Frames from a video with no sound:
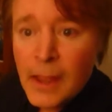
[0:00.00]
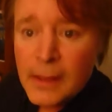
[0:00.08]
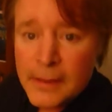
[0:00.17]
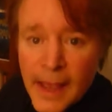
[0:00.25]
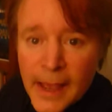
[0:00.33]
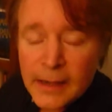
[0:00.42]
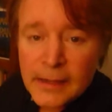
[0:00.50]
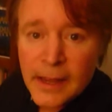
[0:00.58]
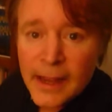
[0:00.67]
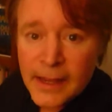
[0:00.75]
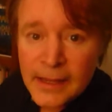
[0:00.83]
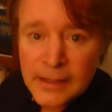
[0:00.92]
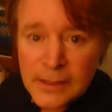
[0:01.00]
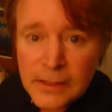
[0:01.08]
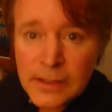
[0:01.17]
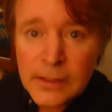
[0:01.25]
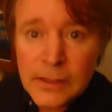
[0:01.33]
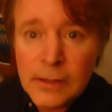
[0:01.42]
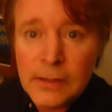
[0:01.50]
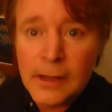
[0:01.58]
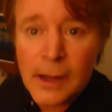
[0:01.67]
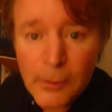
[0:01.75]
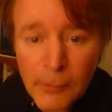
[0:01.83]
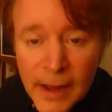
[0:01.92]
that has the
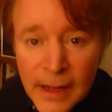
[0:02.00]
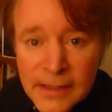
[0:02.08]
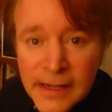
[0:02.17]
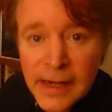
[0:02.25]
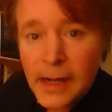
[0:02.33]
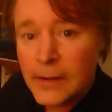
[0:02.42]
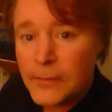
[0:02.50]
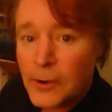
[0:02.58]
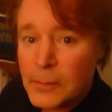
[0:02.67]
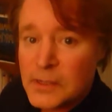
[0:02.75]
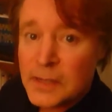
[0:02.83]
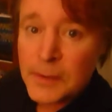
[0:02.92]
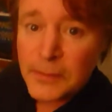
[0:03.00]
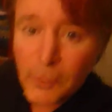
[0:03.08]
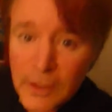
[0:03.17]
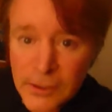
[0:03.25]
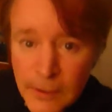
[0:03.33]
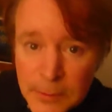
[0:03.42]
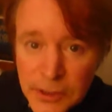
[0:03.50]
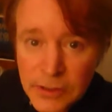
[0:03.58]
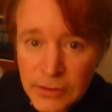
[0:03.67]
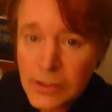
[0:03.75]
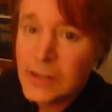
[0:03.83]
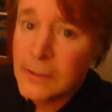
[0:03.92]
Quran say it confirms the before
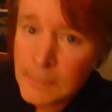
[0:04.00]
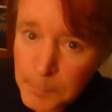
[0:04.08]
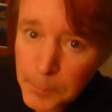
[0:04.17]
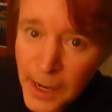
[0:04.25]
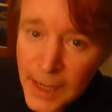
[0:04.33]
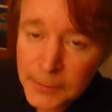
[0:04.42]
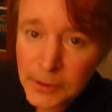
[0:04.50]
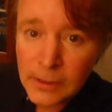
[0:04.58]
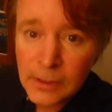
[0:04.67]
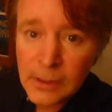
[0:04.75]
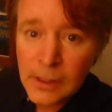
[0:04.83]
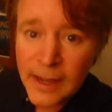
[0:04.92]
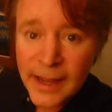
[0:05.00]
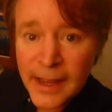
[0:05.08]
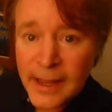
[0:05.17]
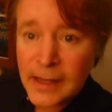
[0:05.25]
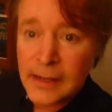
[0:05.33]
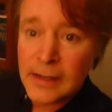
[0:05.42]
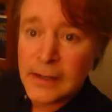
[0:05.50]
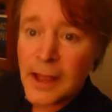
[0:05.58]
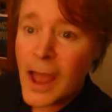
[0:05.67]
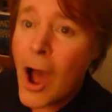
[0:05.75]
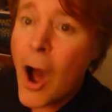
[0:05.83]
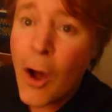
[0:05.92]
scriptures, Bible, and
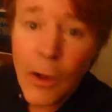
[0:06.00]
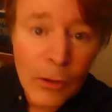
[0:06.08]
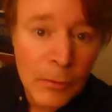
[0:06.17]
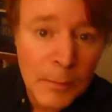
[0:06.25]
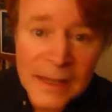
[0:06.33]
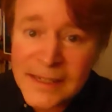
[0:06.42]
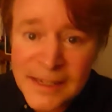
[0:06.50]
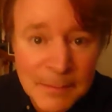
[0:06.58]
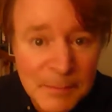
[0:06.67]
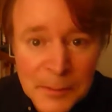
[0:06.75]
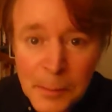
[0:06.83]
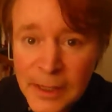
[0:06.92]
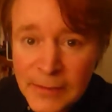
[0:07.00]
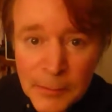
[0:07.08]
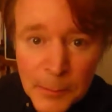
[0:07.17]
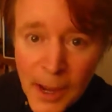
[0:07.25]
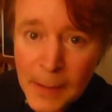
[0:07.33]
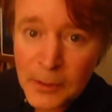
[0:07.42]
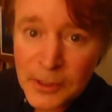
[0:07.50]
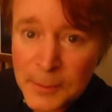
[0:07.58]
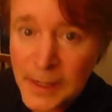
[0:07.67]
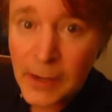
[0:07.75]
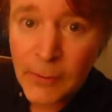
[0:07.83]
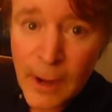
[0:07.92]
all Muslims believe the Bible to
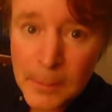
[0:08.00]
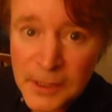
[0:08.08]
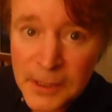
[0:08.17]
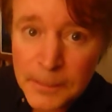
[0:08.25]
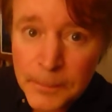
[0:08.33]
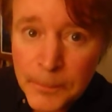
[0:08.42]
be corrupted.